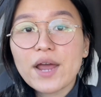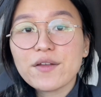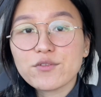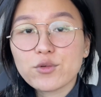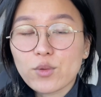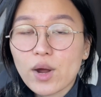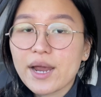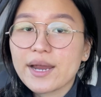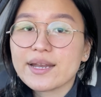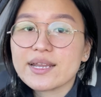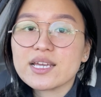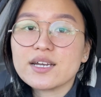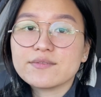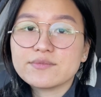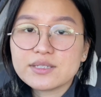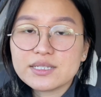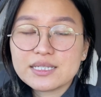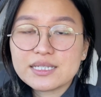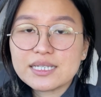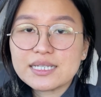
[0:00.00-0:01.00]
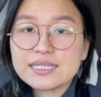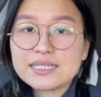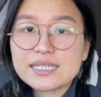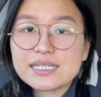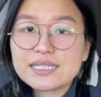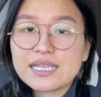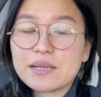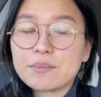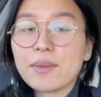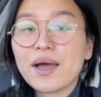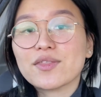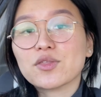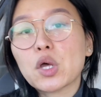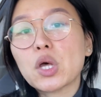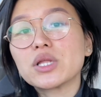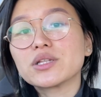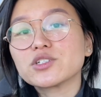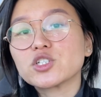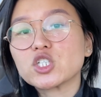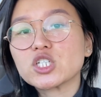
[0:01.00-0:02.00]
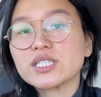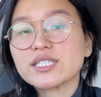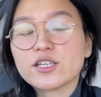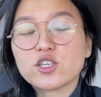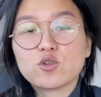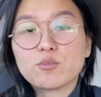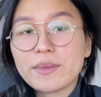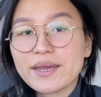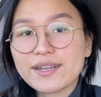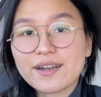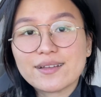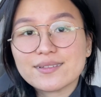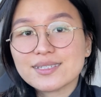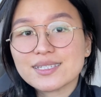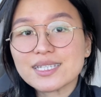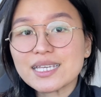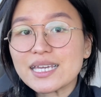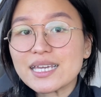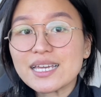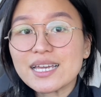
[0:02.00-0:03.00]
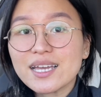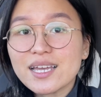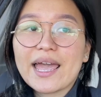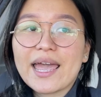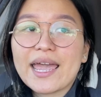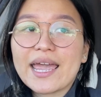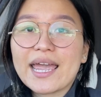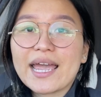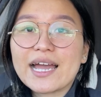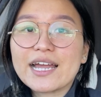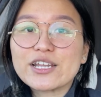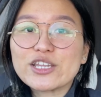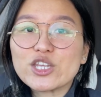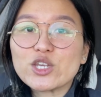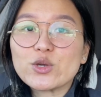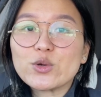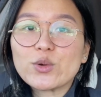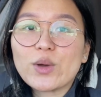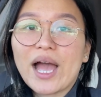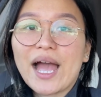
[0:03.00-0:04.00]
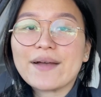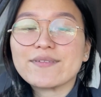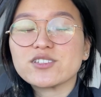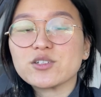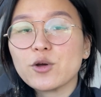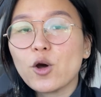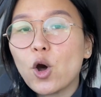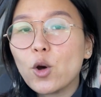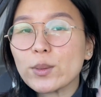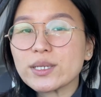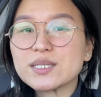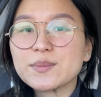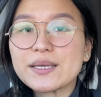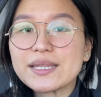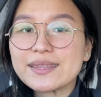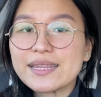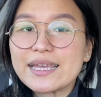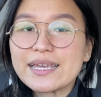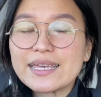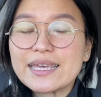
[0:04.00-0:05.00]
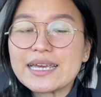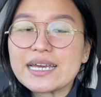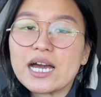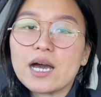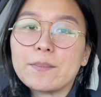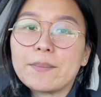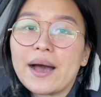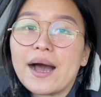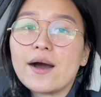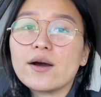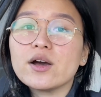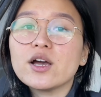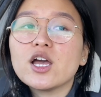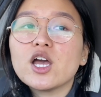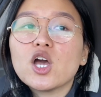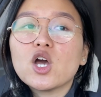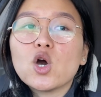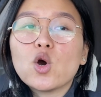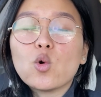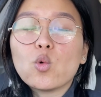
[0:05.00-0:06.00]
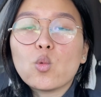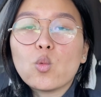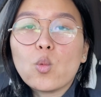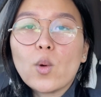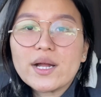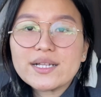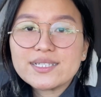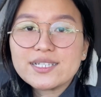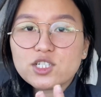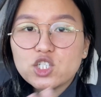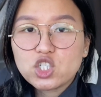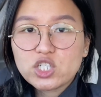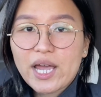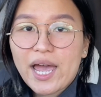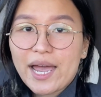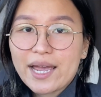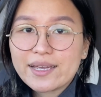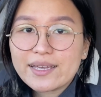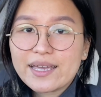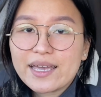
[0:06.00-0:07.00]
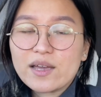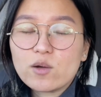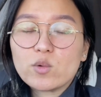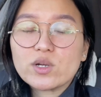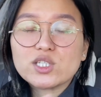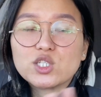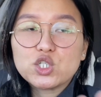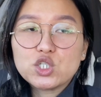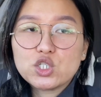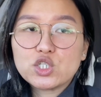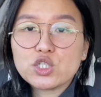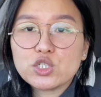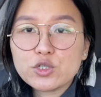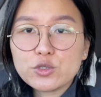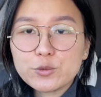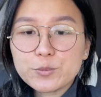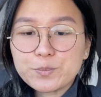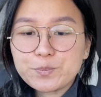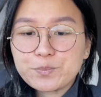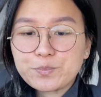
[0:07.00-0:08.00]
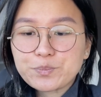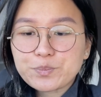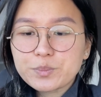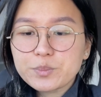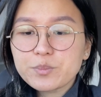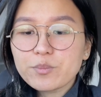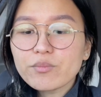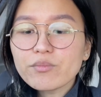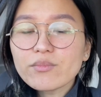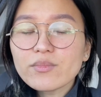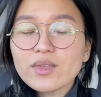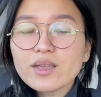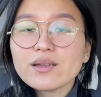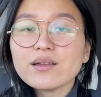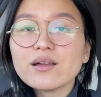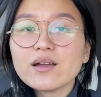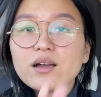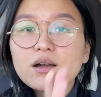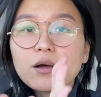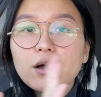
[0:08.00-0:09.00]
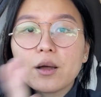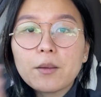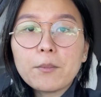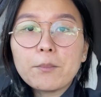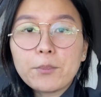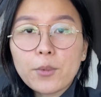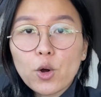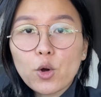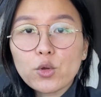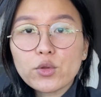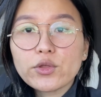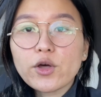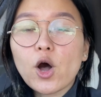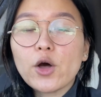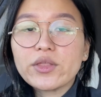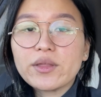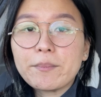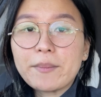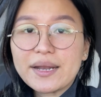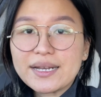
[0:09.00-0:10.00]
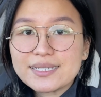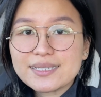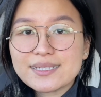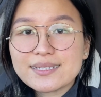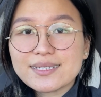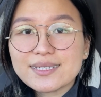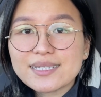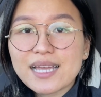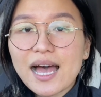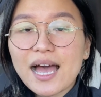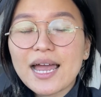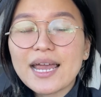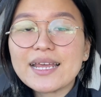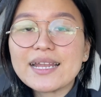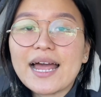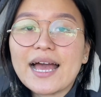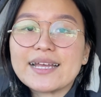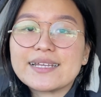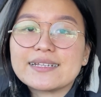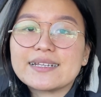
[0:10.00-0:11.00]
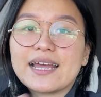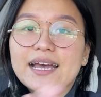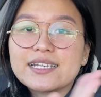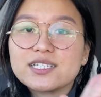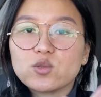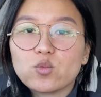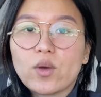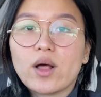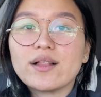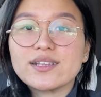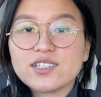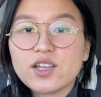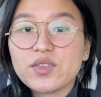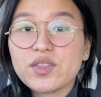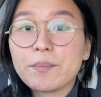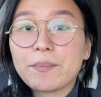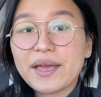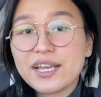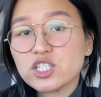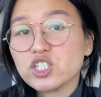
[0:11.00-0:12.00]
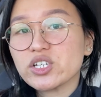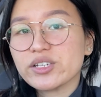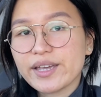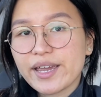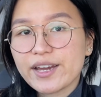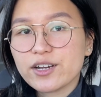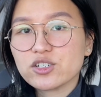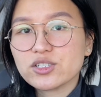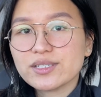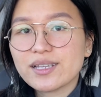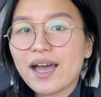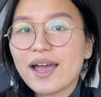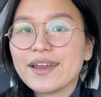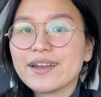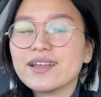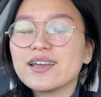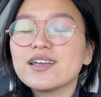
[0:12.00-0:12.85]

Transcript: variety of diseases and pathologies that you may not see, and you have to always be thinking about what to check and what to do, both on the medicine side and as well as on the patient care side.